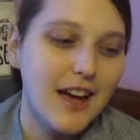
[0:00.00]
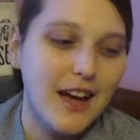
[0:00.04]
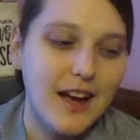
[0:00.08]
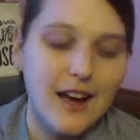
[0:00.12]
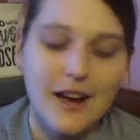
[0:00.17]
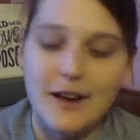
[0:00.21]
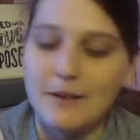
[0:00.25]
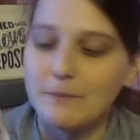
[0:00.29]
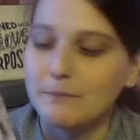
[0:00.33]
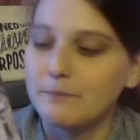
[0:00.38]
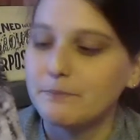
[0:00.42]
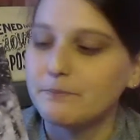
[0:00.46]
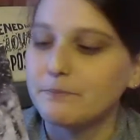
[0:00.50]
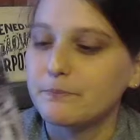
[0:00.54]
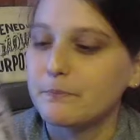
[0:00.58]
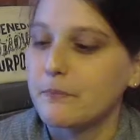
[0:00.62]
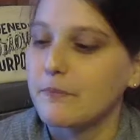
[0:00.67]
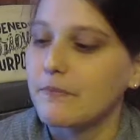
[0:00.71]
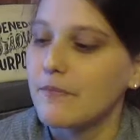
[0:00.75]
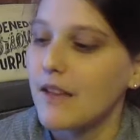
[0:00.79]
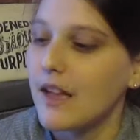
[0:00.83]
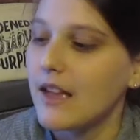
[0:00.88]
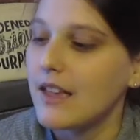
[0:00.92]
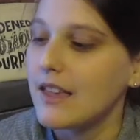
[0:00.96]
Um,
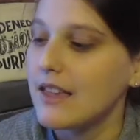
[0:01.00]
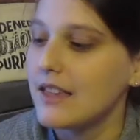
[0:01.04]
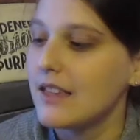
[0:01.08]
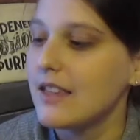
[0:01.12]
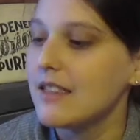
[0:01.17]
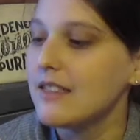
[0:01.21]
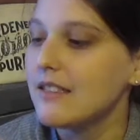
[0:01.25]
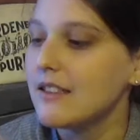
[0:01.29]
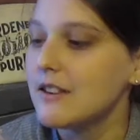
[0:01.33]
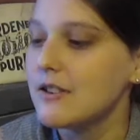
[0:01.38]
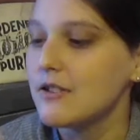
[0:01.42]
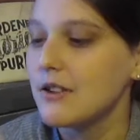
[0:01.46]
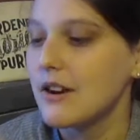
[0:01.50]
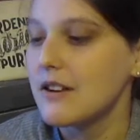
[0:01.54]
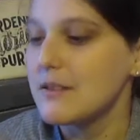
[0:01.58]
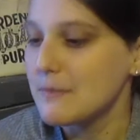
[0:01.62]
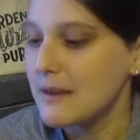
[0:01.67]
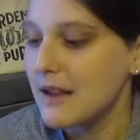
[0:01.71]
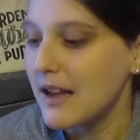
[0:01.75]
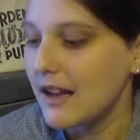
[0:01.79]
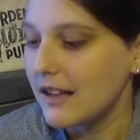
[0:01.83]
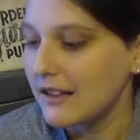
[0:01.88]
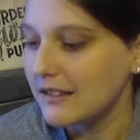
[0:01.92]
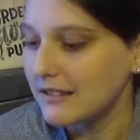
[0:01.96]
Evelyn drives
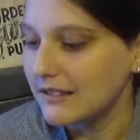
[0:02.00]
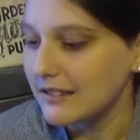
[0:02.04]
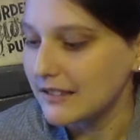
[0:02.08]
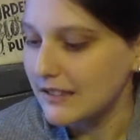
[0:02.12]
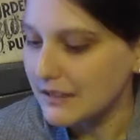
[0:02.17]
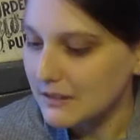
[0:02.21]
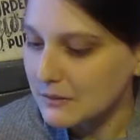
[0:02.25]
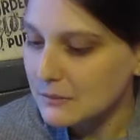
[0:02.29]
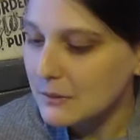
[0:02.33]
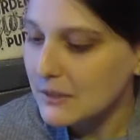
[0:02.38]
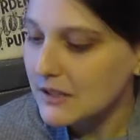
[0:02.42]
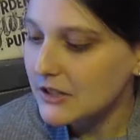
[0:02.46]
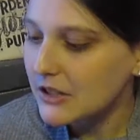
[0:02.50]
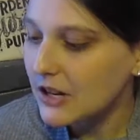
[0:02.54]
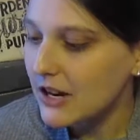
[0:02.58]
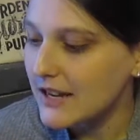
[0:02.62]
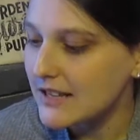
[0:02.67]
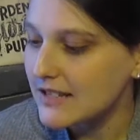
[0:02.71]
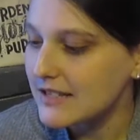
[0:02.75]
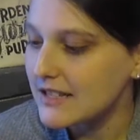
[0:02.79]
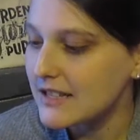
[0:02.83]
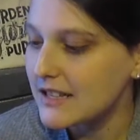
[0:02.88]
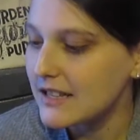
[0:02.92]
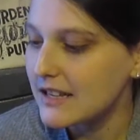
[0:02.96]
me a little bit
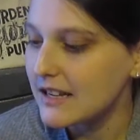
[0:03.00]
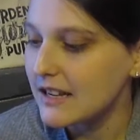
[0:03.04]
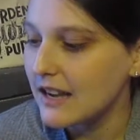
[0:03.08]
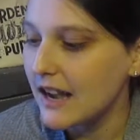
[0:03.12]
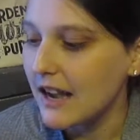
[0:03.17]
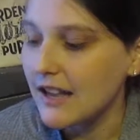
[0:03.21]
crazy,